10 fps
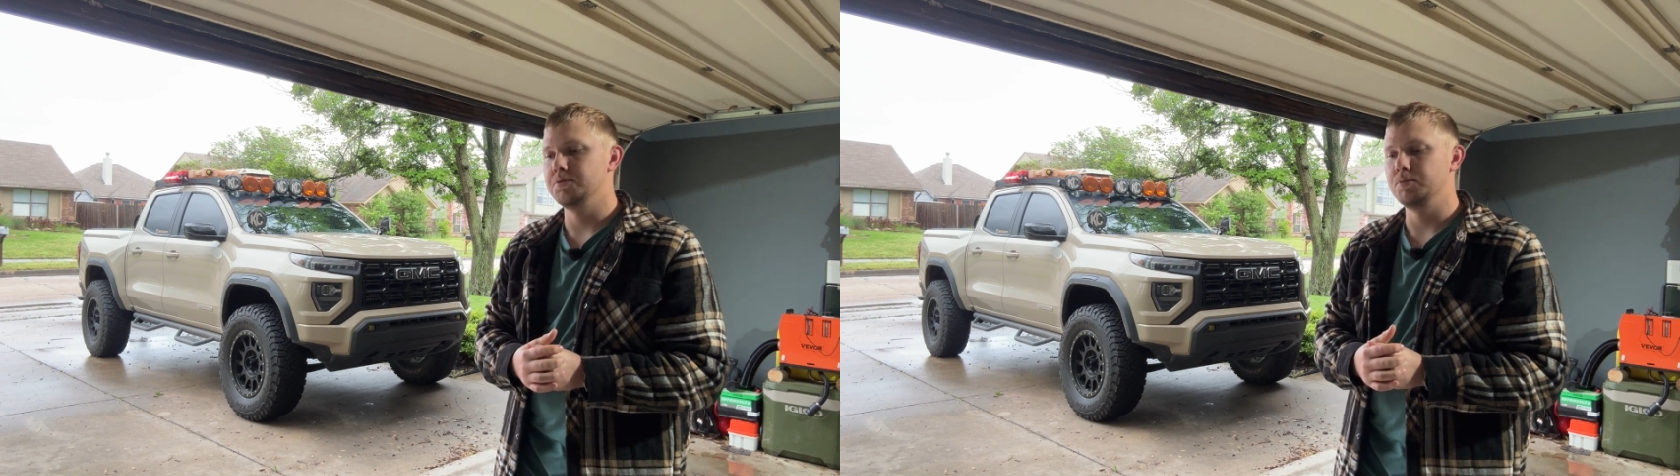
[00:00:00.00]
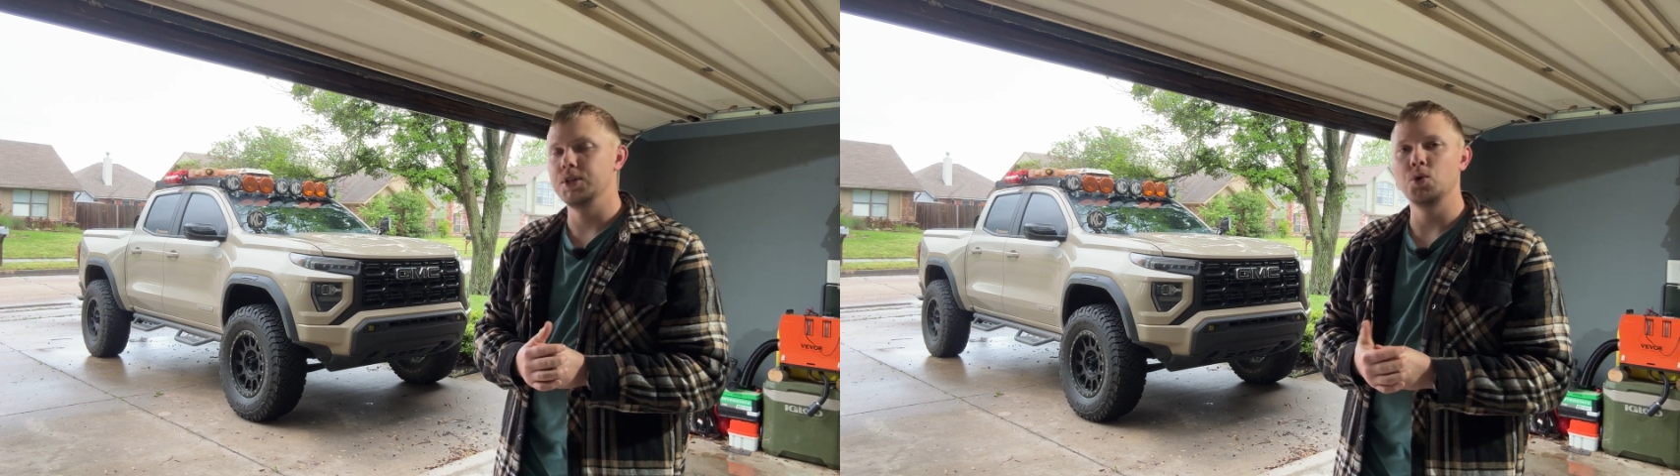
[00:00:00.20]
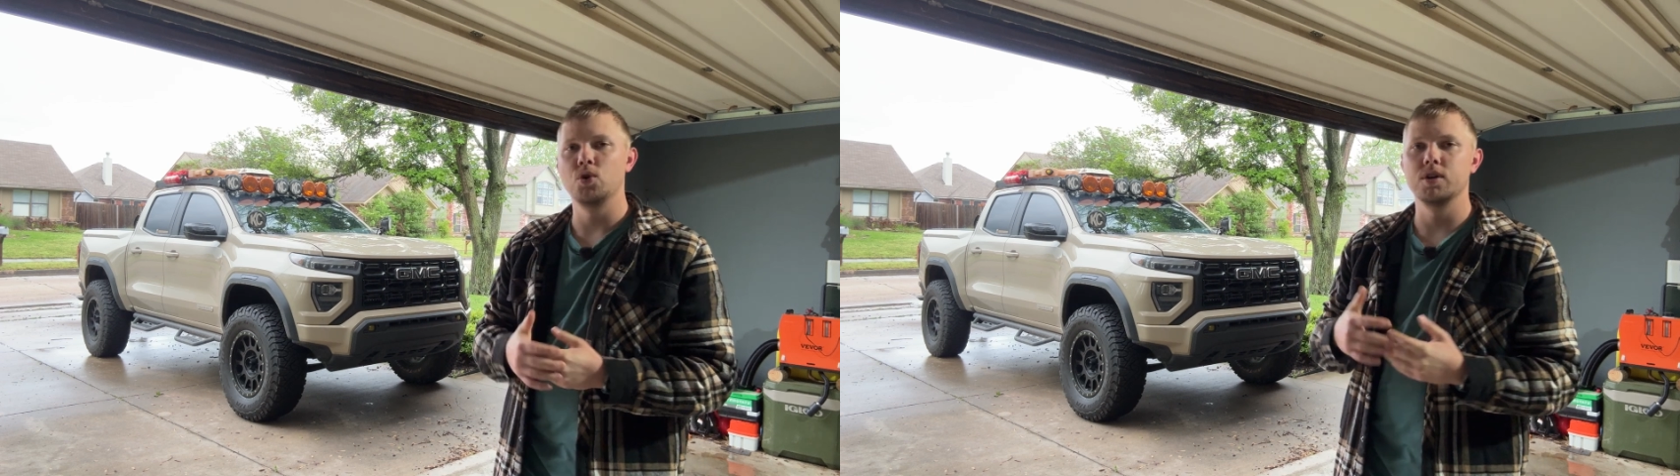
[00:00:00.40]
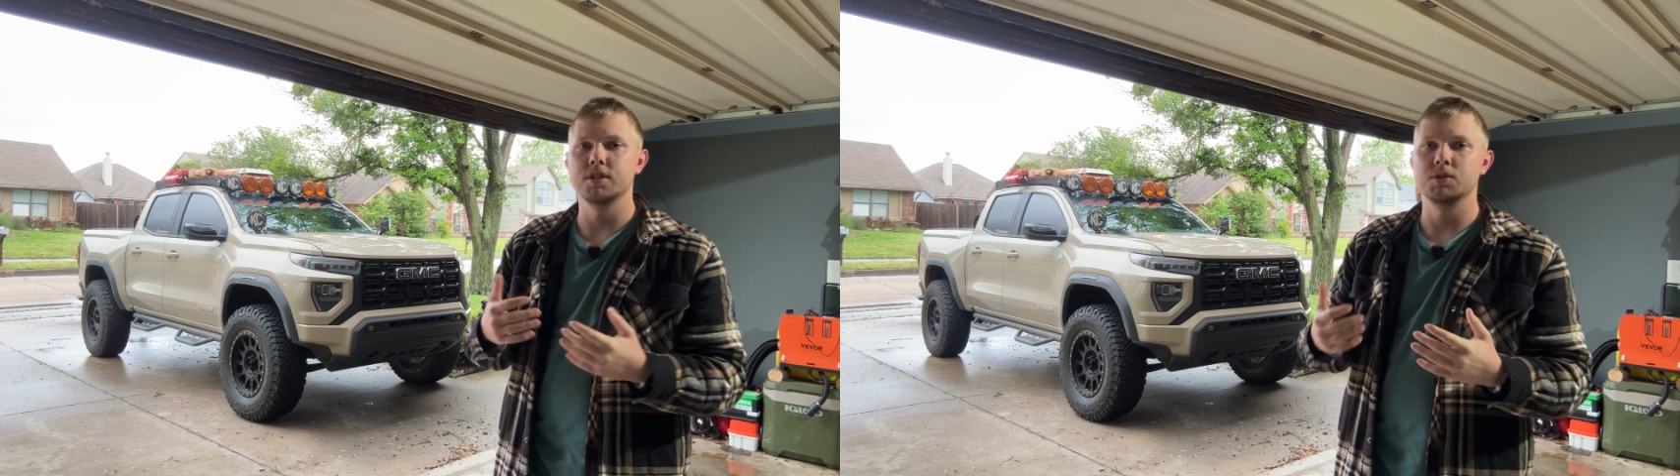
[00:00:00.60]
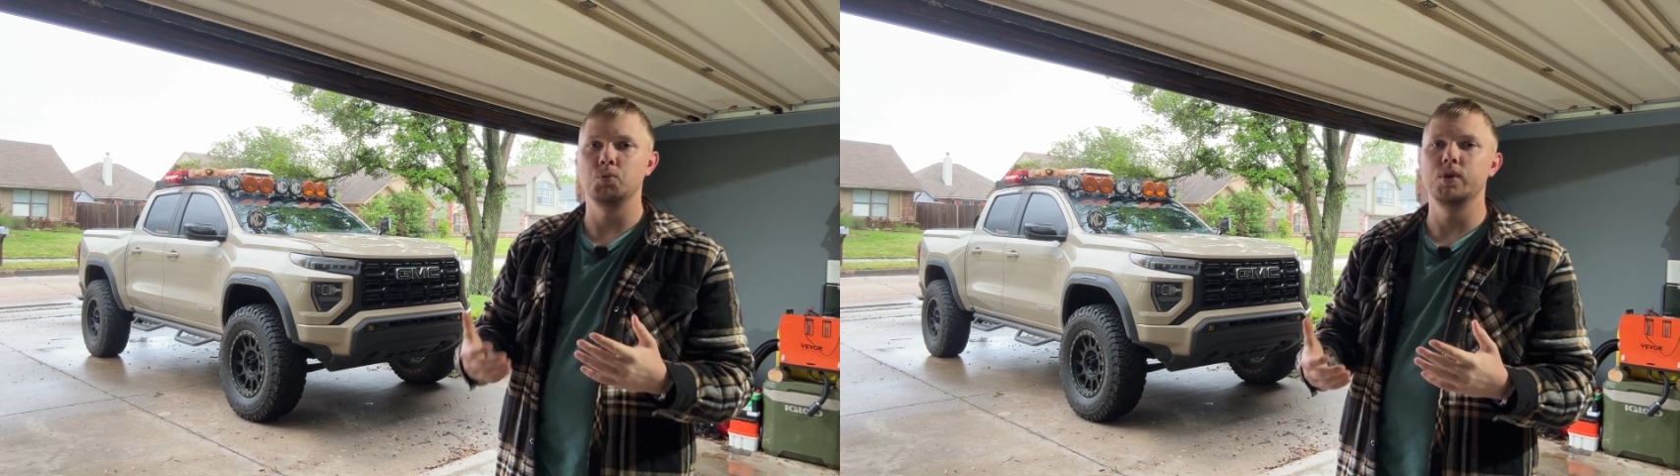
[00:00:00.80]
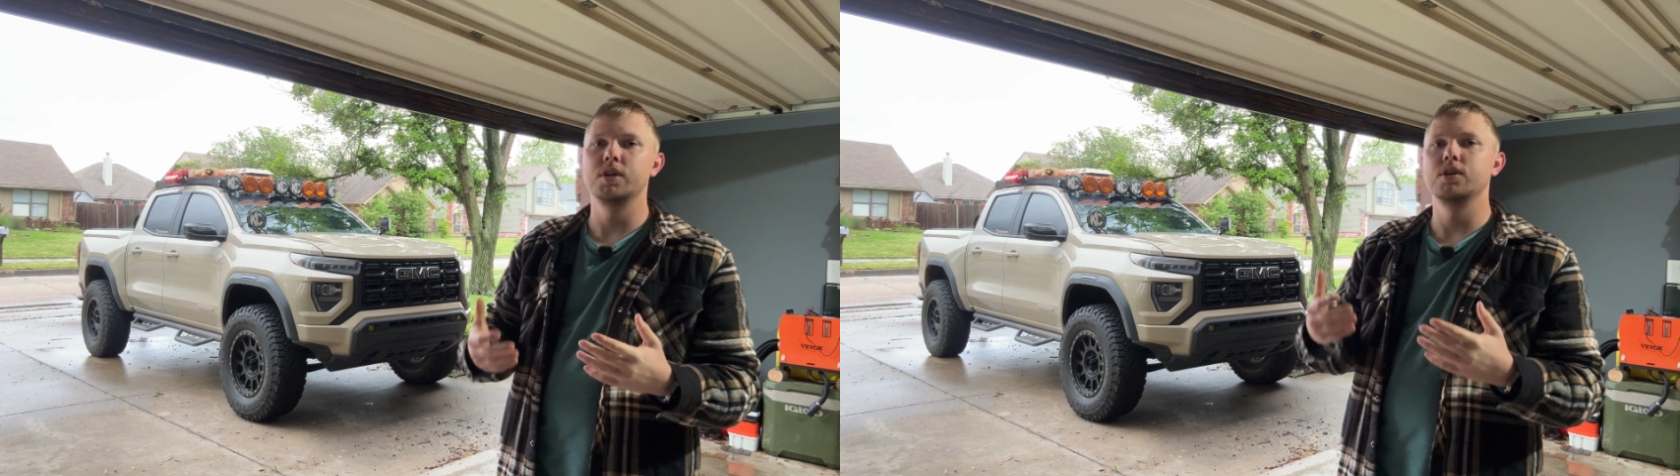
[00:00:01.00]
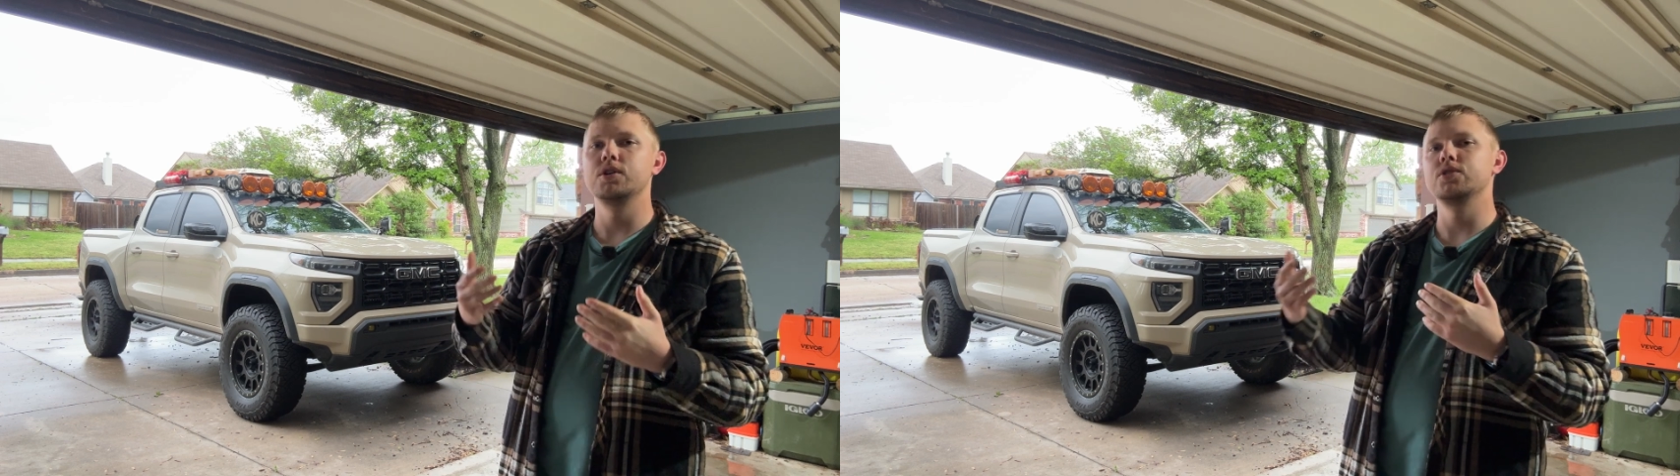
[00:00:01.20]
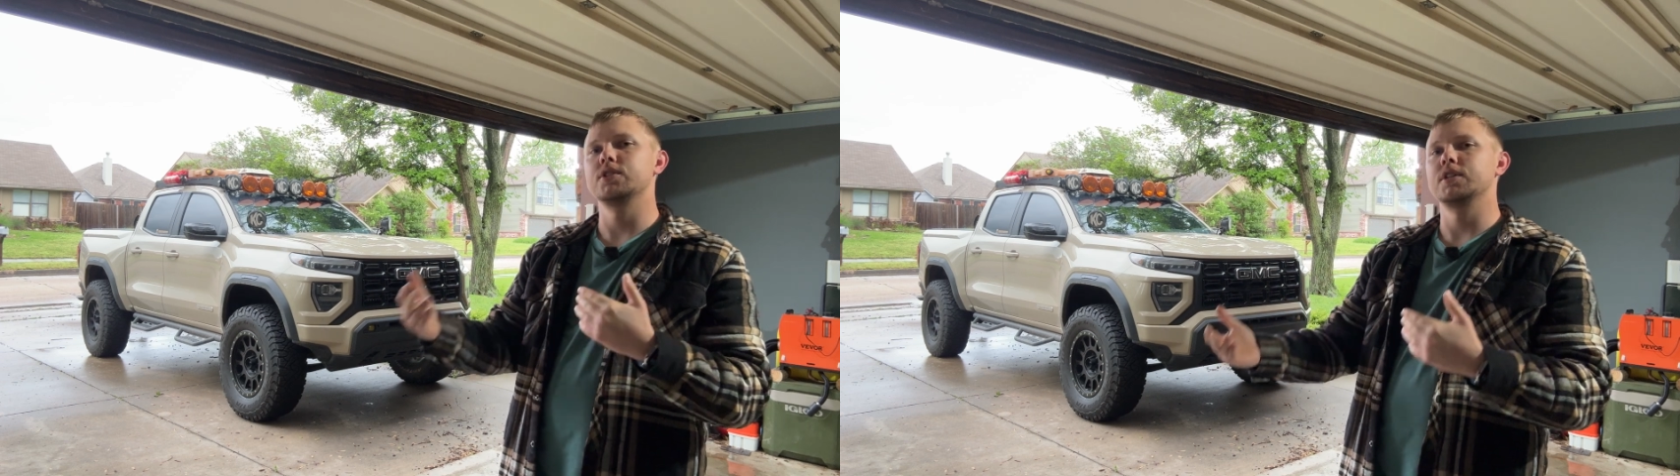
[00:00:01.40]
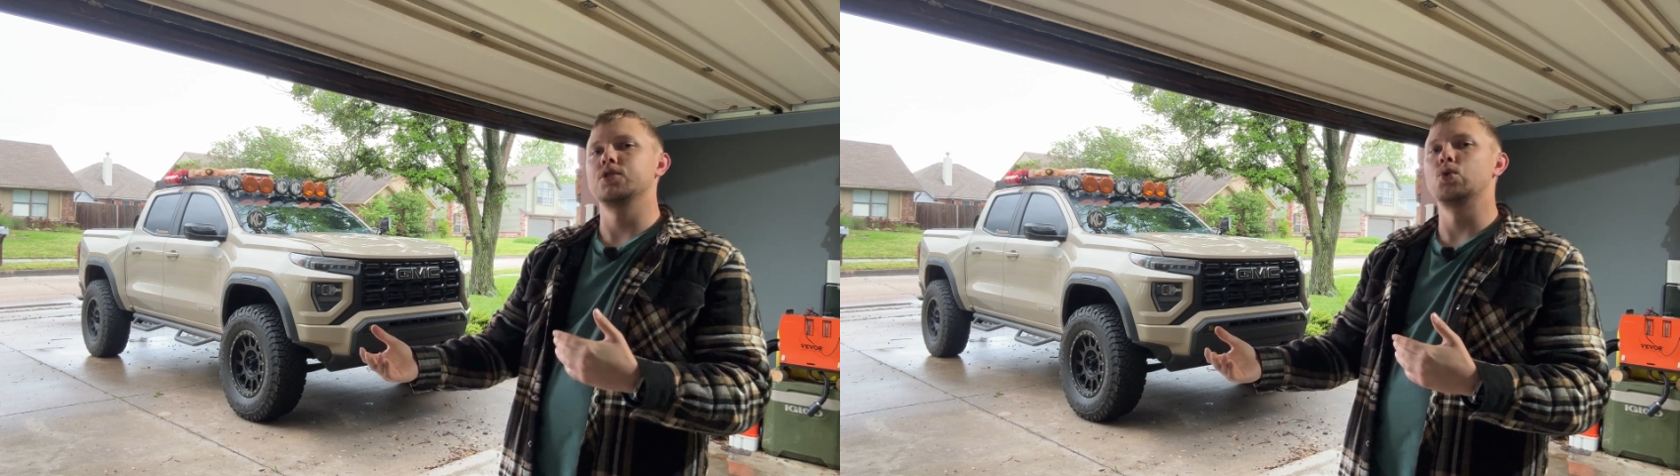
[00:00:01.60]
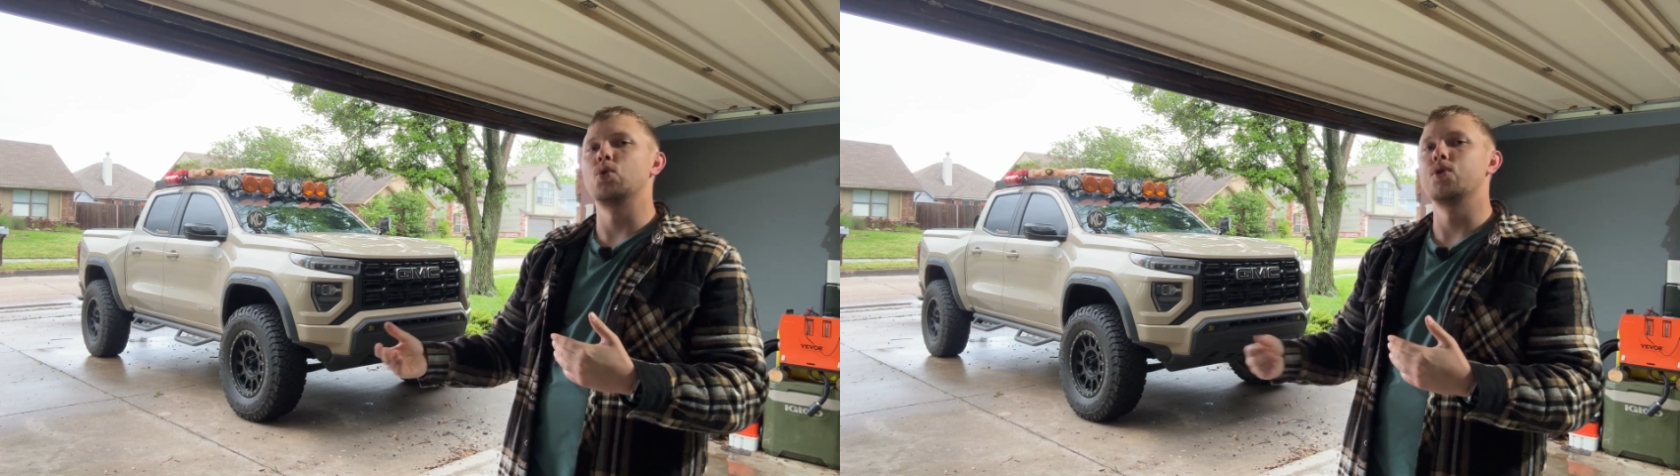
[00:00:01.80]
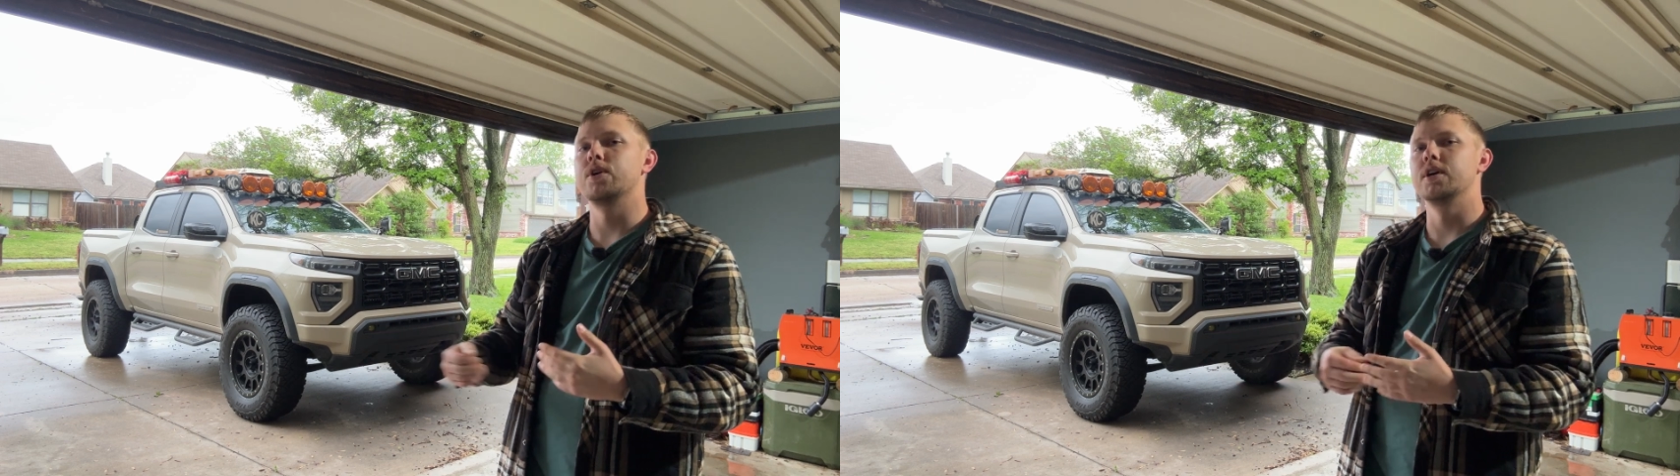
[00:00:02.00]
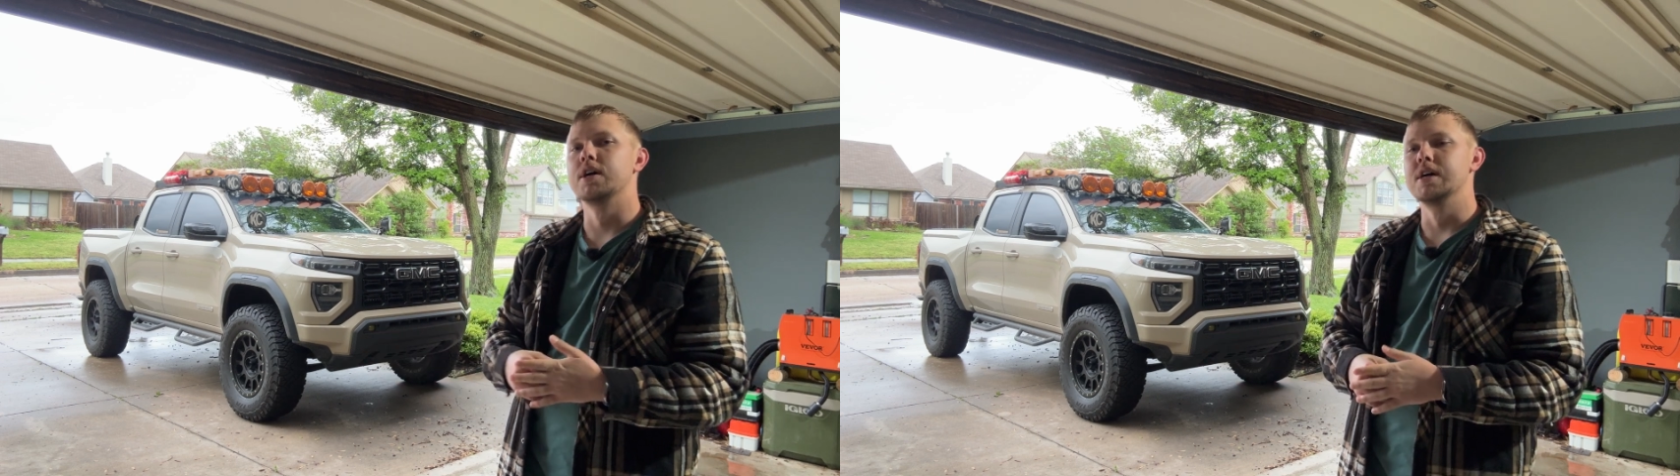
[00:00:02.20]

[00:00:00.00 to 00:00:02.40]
me ordering some windows and a door,